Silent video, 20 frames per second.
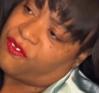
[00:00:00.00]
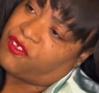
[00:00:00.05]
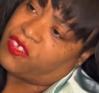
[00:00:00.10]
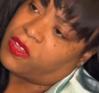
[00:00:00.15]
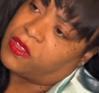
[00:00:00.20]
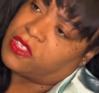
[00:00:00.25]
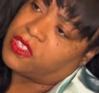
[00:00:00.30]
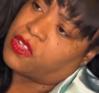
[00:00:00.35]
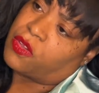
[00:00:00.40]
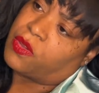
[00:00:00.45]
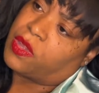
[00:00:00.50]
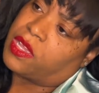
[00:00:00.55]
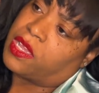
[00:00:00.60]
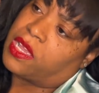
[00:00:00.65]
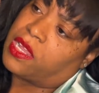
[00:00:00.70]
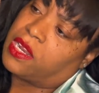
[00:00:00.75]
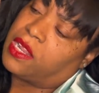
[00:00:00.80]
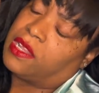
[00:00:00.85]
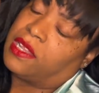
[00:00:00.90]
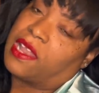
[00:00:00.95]
feels so
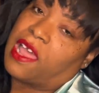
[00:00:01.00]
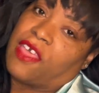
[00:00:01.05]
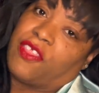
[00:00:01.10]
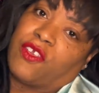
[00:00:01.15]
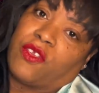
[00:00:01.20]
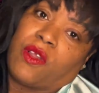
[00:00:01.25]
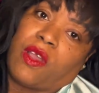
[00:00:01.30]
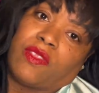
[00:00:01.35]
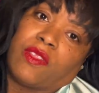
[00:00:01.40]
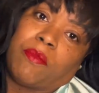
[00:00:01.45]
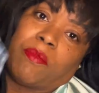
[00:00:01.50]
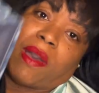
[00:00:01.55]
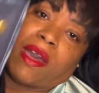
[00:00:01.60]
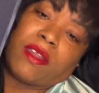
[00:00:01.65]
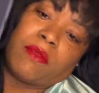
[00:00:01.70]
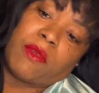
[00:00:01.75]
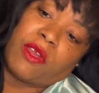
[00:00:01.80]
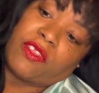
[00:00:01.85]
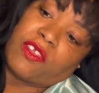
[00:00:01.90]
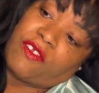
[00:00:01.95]
good. Leather on the
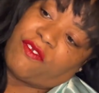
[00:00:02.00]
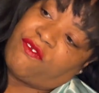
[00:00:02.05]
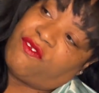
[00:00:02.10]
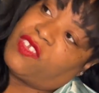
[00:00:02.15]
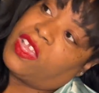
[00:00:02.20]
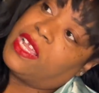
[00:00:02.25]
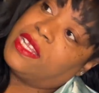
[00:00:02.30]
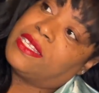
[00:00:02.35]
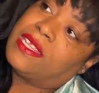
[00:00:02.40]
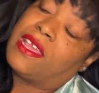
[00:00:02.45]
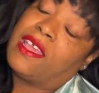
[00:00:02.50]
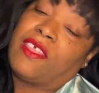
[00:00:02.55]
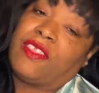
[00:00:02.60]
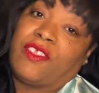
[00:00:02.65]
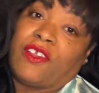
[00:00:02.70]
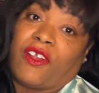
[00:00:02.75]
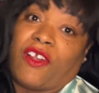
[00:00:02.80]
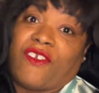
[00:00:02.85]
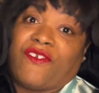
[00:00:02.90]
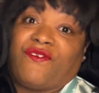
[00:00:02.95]
bottom. Are there feet?
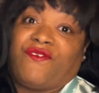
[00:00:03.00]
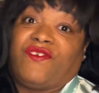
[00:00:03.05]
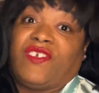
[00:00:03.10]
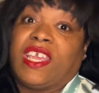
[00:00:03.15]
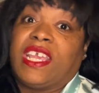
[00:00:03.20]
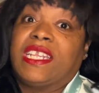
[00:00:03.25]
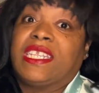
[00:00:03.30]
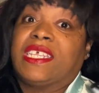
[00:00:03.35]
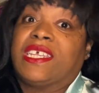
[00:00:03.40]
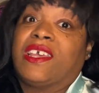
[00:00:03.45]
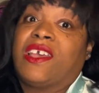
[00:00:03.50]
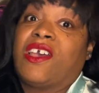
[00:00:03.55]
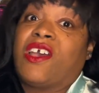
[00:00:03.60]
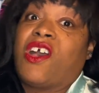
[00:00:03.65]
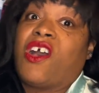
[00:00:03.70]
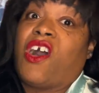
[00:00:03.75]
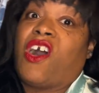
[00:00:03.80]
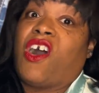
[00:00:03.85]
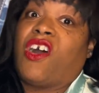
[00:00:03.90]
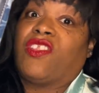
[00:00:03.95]
There are feet
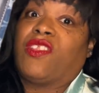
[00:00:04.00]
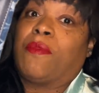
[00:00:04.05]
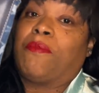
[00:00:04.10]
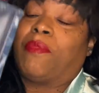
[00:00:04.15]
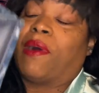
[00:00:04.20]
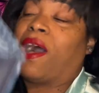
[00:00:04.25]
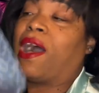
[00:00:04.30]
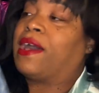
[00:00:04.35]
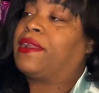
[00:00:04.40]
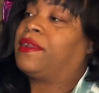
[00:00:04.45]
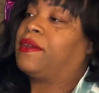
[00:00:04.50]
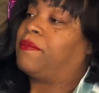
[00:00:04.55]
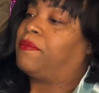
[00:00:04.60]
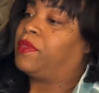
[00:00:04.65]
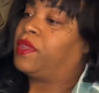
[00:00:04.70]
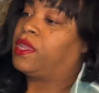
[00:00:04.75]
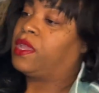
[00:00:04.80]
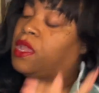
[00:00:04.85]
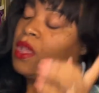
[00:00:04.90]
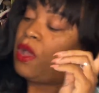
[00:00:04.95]
on the bottom.
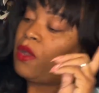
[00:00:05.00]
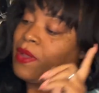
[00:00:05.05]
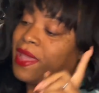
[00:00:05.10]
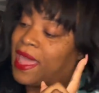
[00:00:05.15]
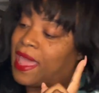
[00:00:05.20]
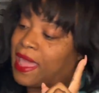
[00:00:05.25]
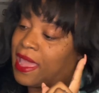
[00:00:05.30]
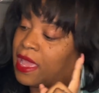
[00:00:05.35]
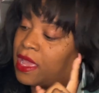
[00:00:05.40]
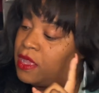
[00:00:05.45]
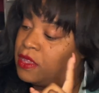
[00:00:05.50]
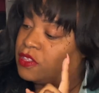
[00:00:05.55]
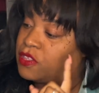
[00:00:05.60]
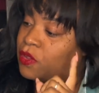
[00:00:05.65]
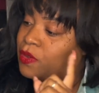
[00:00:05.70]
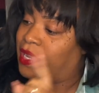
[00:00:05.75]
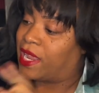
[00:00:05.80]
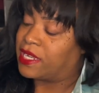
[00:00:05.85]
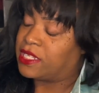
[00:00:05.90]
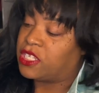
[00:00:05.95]
Okay, so
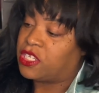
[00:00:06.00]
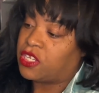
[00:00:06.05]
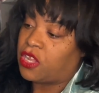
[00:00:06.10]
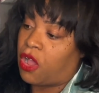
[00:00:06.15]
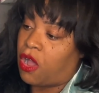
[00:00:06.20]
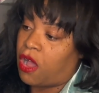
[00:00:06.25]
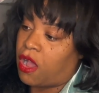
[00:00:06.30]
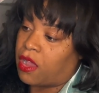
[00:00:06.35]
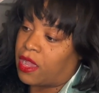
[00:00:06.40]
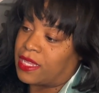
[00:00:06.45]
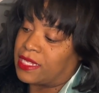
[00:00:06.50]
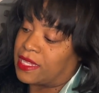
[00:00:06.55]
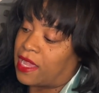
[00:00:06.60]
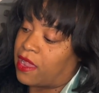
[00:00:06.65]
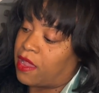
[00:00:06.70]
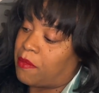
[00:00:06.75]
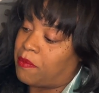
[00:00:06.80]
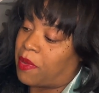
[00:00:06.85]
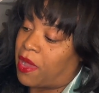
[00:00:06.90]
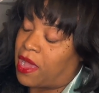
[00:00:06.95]
let's talk as I
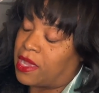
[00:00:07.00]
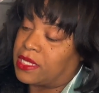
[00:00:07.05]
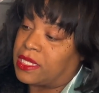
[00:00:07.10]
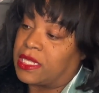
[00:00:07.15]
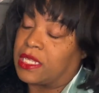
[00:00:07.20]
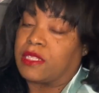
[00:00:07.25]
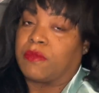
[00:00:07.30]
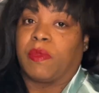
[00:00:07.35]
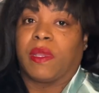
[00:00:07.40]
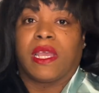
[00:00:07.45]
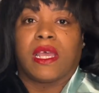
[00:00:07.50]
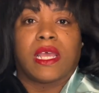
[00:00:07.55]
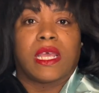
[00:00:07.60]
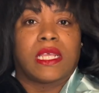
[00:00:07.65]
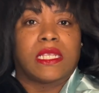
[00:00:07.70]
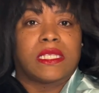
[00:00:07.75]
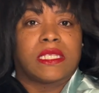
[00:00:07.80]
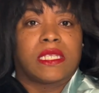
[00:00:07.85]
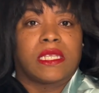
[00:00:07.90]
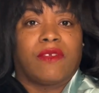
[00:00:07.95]
unbox this,
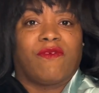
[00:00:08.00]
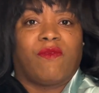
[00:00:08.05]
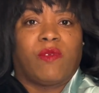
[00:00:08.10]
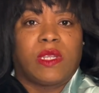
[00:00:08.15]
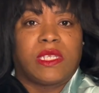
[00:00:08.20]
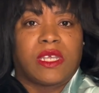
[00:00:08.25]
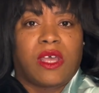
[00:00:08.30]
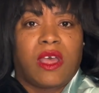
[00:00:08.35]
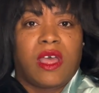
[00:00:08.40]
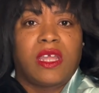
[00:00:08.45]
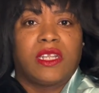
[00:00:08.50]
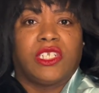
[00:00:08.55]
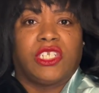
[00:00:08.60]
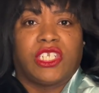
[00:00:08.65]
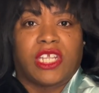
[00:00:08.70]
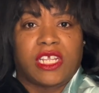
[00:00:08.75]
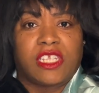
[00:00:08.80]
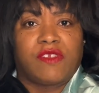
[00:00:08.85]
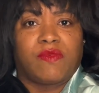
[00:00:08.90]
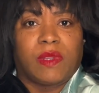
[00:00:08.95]
because Vuitton
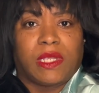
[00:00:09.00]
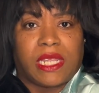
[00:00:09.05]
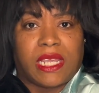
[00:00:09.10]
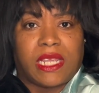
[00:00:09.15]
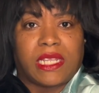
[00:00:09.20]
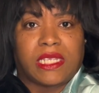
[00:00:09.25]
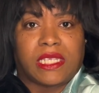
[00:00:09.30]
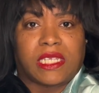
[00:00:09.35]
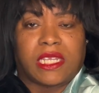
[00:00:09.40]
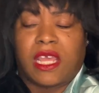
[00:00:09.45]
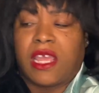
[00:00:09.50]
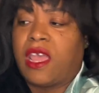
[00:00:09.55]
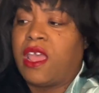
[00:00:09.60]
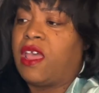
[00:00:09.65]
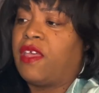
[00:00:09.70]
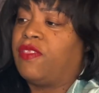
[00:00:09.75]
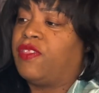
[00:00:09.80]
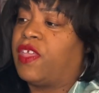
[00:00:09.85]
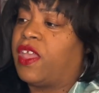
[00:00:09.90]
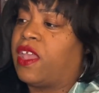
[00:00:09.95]
just released
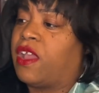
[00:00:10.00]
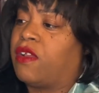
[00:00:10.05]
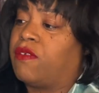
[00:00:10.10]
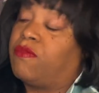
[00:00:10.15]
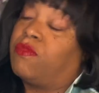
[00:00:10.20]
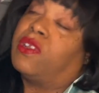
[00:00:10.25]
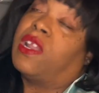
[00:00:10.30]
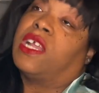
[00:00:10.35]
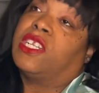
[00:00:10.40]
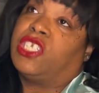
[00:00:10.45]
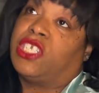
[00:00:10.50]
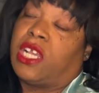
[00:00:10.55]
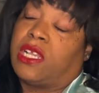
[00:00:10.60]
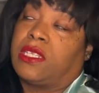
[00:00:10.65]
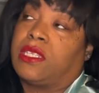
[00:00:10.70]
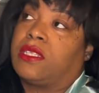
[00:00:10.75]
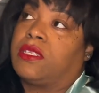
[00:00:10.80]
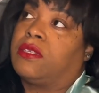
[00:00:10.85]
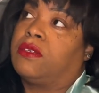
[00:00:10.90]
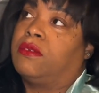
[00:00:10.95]
their, well, not
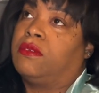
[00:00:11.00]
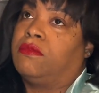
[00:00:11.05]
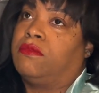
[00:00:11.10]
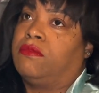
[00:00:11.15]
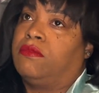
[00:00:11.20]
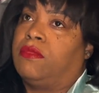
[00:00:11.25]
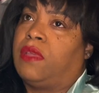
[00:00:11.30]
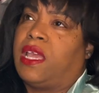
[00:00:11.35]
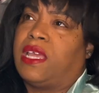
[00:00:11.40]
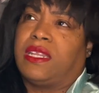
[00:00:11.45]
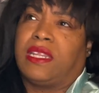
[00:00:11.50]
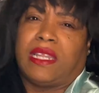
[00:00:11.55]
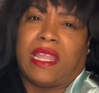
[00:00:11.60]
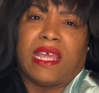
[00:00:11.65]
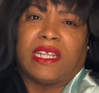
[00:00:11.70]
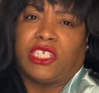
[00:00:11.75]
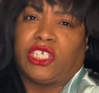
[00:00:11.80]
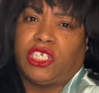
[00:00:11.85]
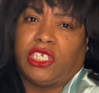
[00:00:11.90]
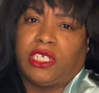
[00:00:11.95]
just, end of
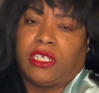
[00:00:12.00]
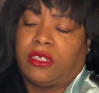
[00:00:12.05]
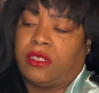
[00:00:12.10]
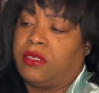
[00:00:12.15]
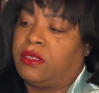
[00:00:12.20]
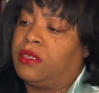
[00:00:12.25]
last year,